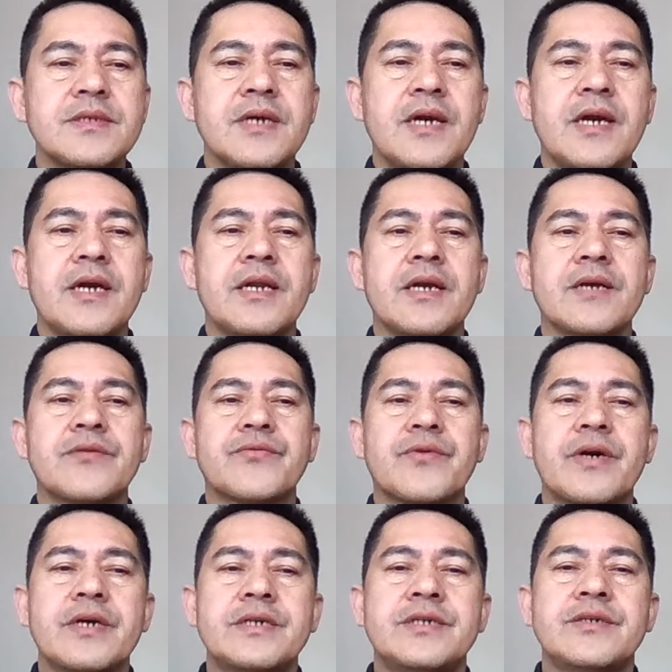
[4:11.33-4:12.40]
And
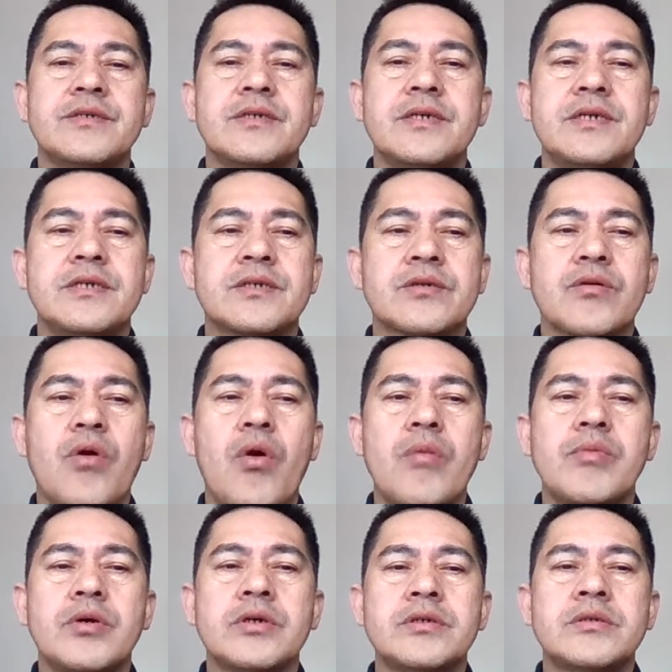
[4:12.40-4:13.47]
aggression is
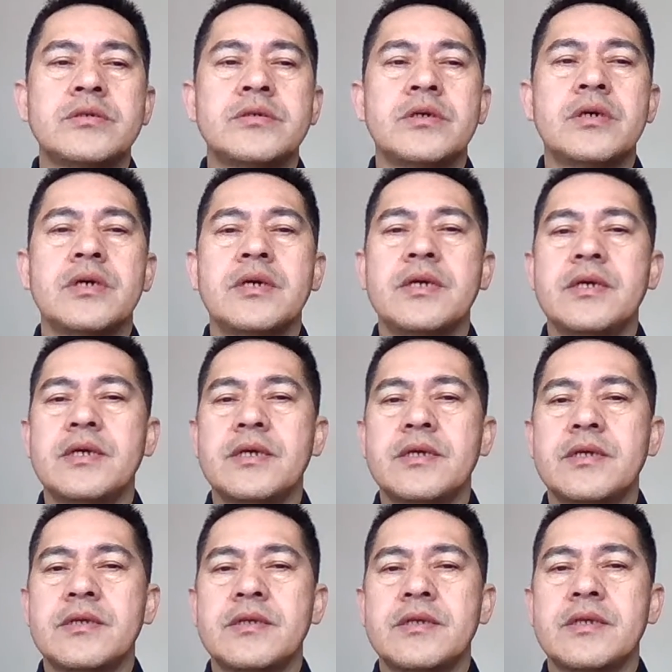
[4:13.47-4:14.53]
common
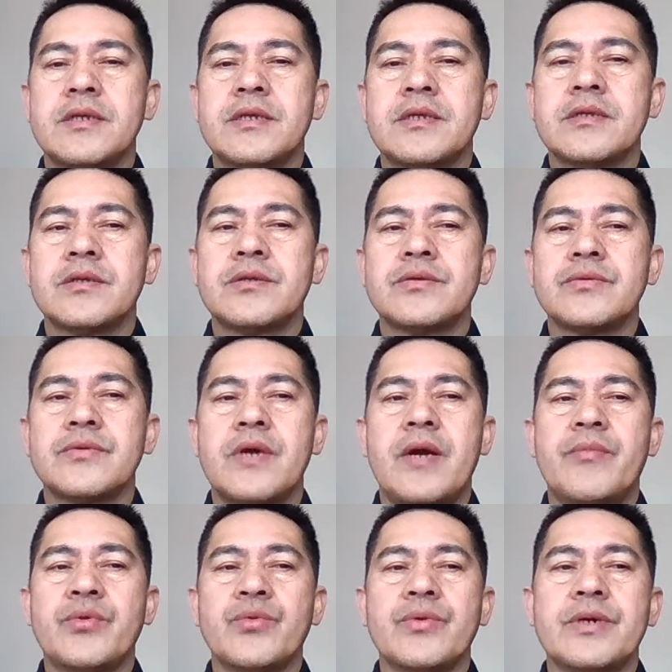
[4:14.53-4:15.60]
to
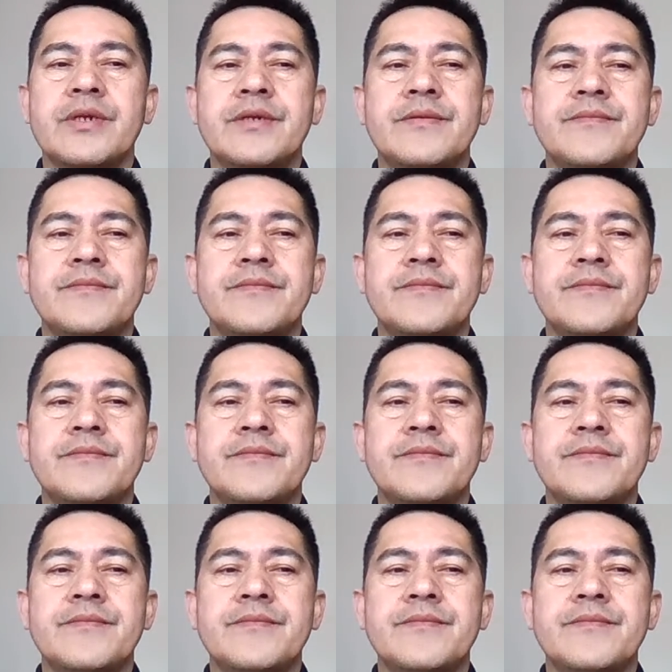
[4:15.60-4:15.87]
everyone.